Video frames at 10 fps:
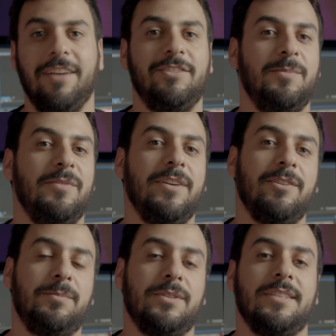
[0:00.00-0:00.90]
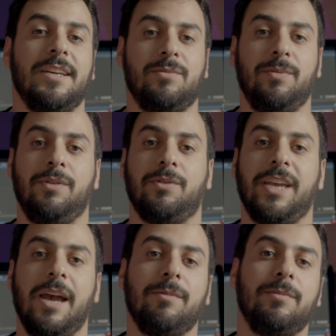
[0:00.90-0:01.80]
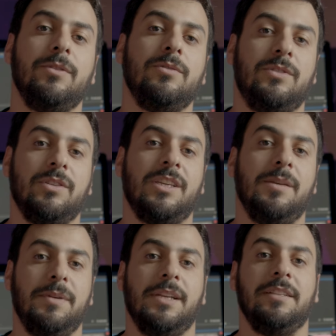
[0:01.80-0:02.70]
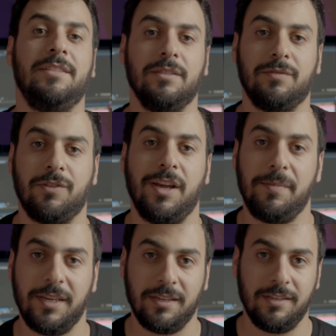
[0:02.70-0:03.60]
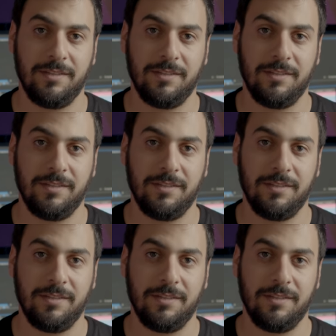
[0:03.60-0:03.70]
have to be very precise with your camera moves to keep an ideal framing.